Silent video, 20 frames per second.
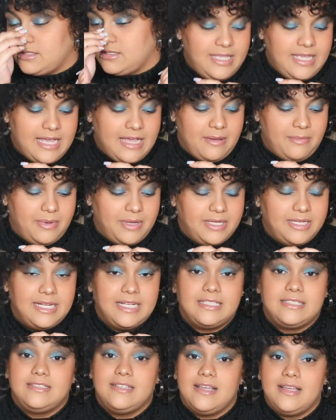Yeah, but
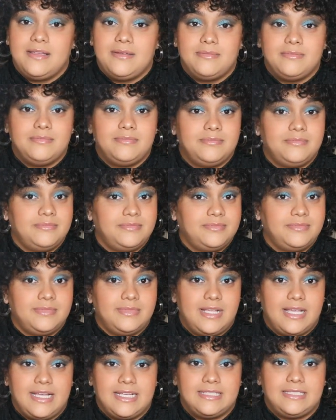next time,
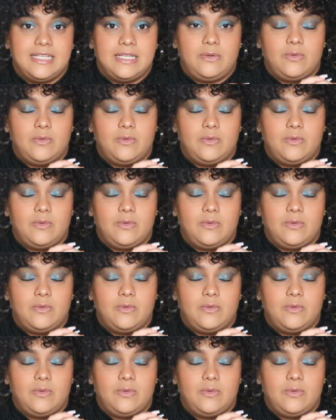like I said,